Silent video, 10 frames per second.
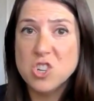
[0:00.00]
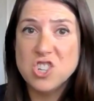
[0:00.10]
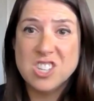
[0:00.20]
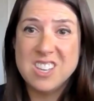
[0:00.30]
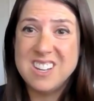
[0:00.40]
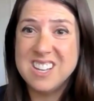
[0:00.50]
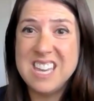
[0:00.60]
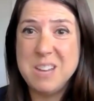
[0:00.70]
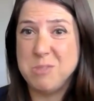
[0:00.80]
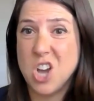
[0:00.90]
we're just going to
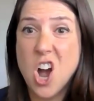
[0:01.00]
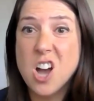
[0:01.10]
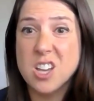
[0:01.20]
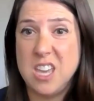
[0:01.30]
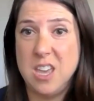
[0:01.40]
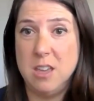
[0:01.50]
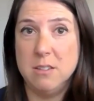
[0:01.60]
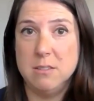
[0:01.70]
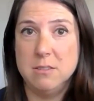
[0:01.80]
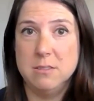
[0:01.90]
keep talking.
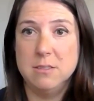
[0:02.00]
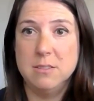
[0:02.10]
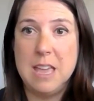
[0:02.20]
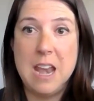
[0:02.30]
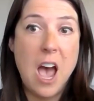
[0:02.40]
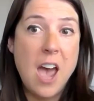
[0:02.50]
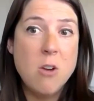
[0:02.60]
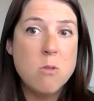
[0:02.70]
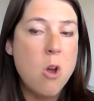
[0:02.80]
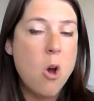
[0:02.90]
And I
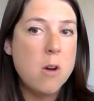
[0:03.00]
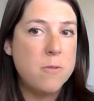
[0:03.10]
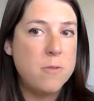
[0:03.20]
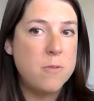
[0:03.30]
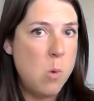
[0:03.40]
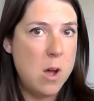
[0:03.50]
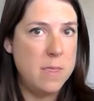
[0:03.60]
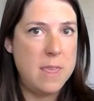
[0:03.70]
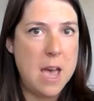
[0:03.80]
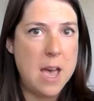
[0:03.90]
don't know if you
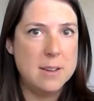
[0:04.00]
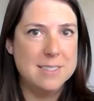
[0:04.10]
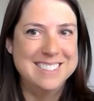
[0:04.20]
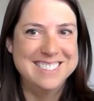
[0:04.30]
want that.